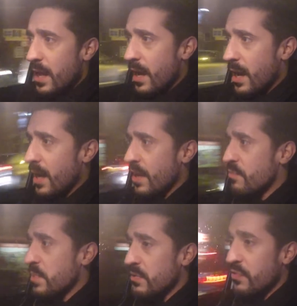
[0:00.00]
I've
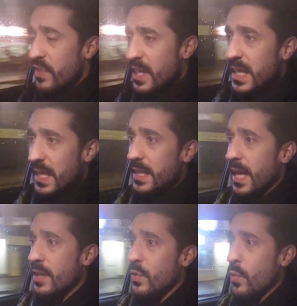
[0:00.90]
been feeling
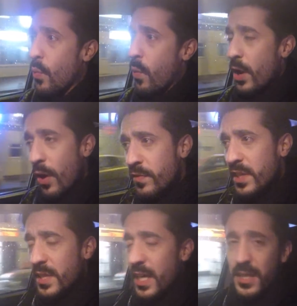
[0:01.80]
that quite
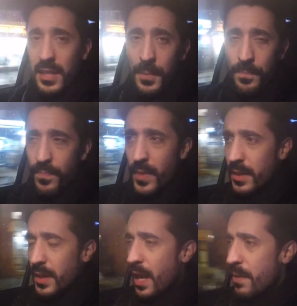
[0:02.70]
often lately,
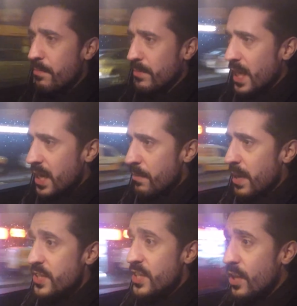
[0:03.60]
that I'm letting
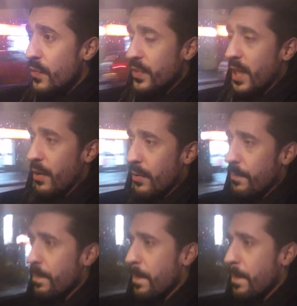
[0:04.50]
myself down